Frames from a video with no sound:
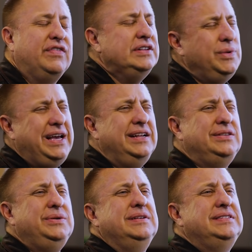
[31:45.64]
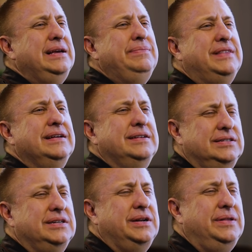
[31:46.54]
Friends, we got to do the same thing.
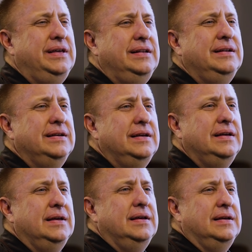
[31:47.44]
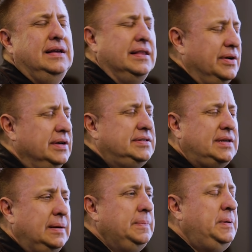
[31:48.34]
Did you know that? There are
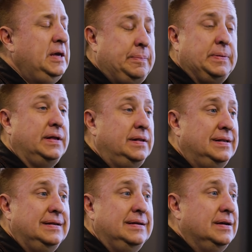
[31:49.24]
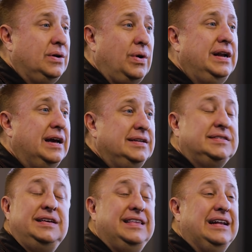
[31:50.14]
some people, quite
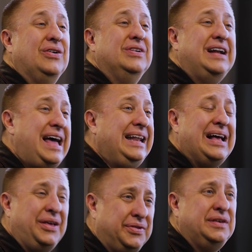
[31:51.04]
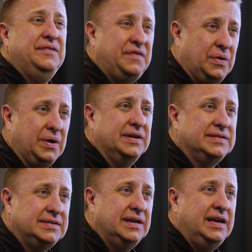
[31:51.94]
honestly, that are not healthy for
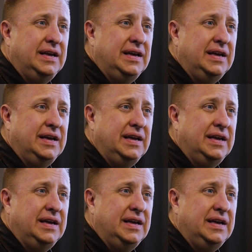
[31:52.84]
us.